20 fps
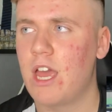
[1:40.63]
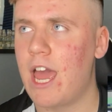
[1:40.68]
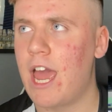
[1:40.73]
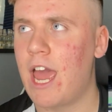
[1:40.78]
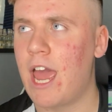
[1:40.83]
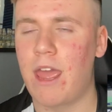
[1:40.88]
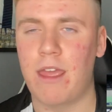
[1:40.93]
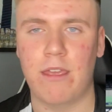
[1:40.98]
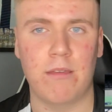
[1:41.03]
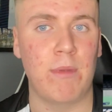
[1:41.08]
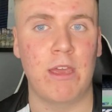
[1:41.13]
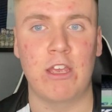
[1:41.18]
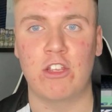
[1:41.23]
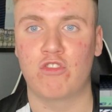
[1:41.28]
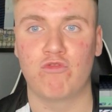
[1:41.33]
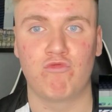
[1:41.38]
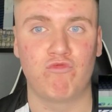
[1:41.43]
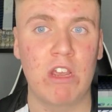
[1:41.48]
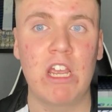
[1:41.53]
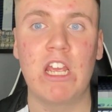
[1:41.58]
Uh, he
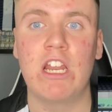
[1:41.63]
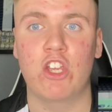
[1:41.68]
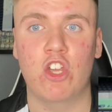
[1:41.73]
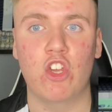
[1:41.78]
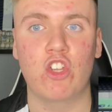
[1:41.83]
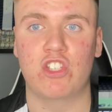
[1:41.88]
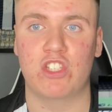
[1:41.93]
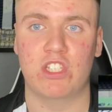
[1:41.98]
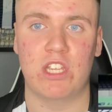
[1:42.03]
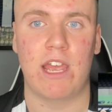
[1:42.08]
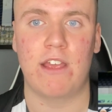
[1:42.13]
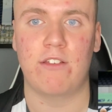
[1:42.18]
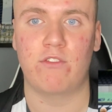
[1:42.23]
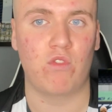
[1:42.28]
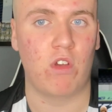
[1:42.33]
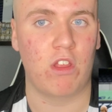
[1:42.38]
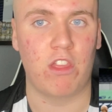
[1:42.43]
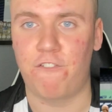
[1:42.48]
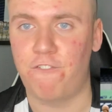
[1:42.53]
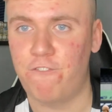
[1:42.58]
made really good saves
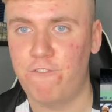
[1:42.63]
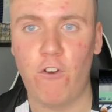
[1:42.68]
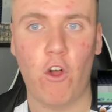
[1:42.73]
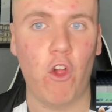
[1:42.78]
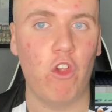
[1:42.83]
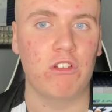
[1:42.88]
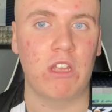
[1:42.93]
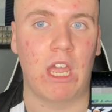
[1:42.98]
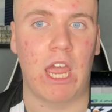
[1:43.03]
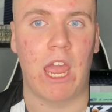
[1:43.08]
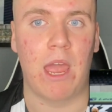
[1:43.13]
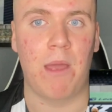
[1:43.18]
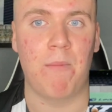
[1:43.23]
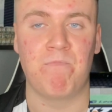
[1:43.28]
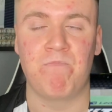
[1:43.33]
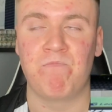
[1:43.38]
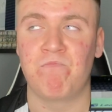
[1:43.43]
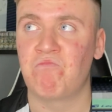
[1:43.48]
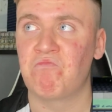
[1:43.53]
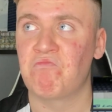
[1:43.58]
throughout the full
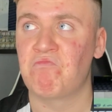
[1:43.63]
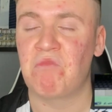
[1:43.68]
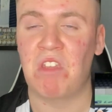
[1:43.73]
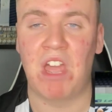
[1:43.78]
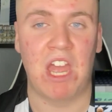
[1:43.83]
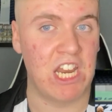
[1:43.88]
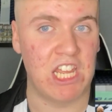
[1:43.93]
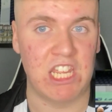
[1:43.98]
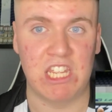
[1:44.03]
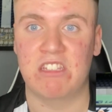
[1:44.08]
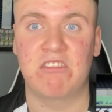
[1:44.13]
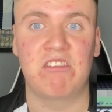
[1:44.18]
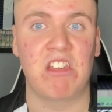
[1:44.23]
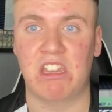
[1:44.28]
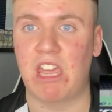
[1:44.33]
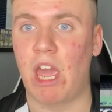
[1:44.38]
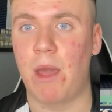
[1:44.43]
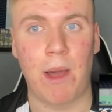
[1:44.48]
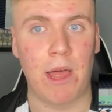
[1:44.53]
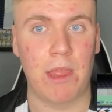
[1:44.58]
game and he
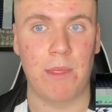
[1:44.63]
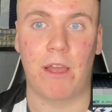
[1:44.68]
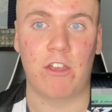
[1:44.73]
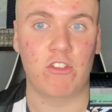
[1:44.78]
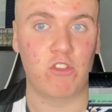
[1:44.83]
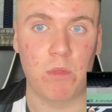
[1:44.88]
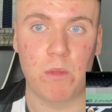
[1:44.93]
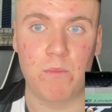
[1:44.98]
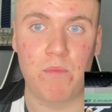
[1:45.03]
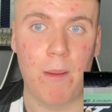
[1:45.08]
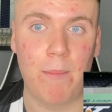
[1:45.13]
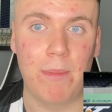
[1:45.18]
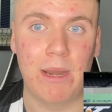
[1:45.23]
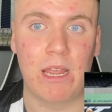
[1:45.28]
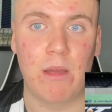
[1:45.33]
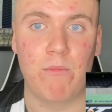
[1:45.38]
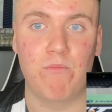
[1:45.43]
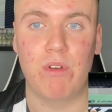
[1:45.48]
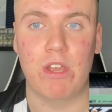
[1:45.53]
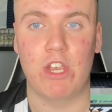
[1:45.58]
did get round the match from the Premier
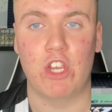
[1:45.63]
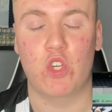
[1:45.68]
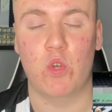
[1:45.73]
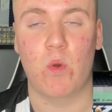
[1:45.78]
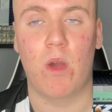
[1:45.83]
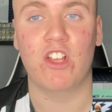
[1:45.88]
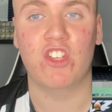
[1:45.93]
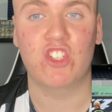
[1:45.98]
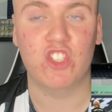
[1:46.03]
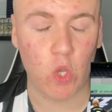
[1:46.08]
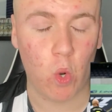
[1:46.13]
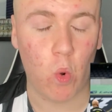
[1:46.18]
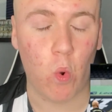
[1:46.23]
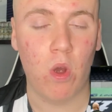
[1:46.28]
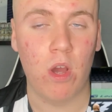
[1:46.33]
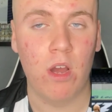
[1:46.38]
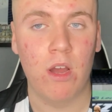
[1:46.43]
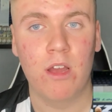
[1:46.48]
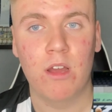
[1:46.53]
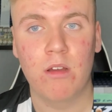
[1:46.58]
League, I'm pretty sure.
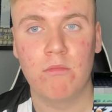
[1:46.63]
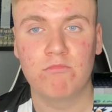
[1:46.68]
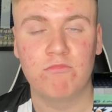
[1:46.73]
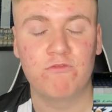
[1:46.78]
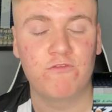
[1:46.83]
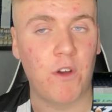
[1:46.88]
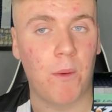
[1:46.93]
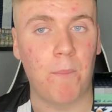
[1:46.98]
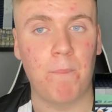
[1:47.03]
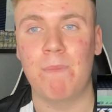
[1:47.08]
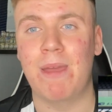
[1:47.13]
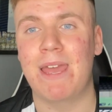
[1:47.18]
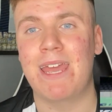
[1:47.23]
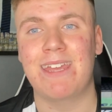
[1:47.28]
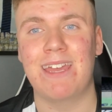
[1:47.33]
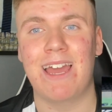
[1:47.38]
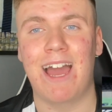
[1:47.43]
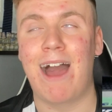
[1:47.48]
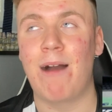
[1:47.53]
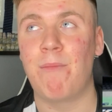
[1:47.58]
So for
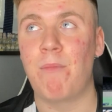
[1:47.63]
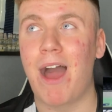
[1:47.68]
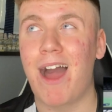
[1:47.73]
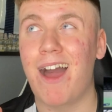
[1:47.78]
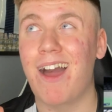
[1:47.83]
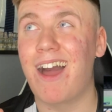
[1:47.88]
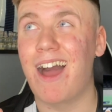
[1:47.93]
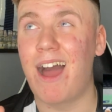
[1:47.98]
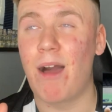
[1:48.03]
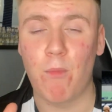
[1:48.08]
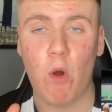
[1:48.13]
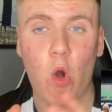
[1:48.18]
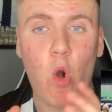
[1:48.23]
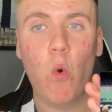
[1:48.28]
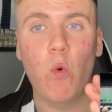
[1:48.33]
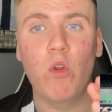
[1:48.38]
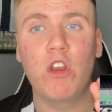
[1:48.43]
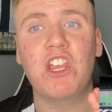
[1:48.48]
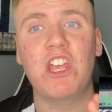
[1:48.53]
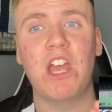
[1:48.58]
me, I'm I'm
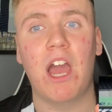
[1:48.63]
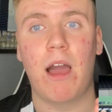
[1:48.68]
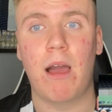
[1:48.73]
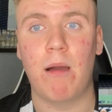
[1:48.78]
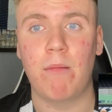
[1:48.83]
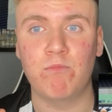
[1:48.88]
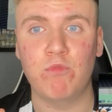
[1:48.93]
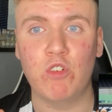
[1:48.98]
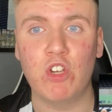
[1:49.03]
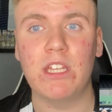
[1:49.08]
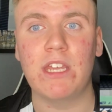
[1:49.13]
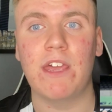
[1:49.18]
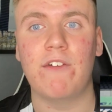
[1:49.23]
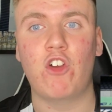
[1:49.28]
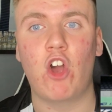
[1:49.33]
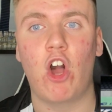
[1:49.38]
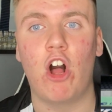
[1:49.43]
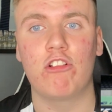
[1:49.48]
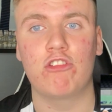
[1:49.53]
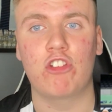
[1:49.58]
only I'm gonna
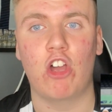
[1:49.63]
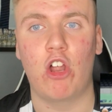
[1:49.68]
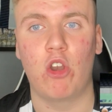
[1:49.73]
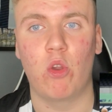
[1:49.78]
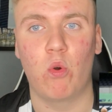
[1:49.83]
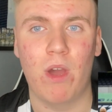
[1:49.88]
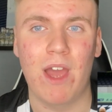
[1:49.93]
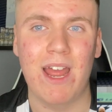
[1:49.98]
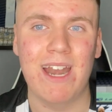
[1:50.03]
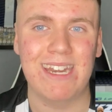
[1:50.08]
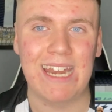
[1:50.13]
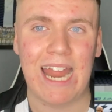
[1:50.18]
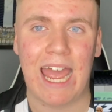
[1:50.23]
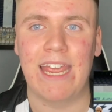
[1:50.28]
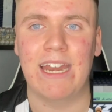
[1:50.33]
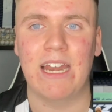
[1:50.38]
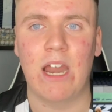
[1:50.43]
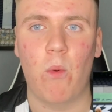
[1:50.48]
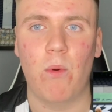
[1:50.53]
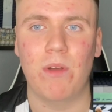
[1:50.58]
give Karl Darlow a
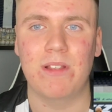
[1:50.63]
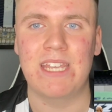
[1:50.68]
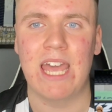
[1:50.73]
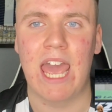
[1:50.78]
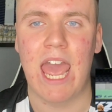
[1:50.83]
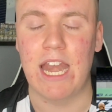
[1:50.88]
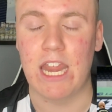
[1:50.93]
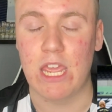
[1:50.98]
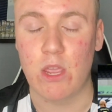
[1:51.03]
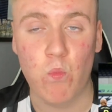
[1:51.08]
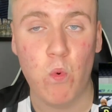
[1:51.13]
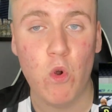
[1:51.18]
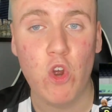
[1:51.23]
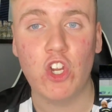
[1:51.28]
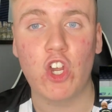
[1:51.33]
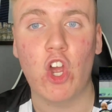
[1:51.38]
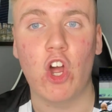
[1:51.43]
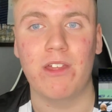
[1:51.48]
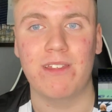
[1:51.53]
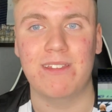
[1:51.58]
nine out of ten. He
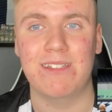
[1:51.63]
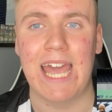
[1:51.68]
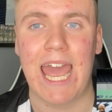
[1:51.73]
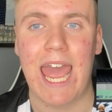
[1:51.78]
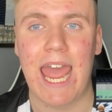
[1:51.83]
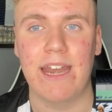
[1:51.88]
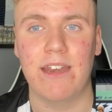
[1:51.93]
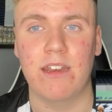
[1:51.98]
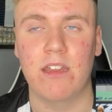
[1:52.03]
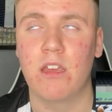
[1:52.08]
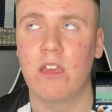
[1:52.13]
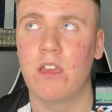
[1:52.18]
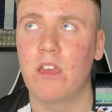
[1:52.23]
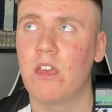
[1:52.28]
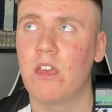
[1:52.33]
would have got a ten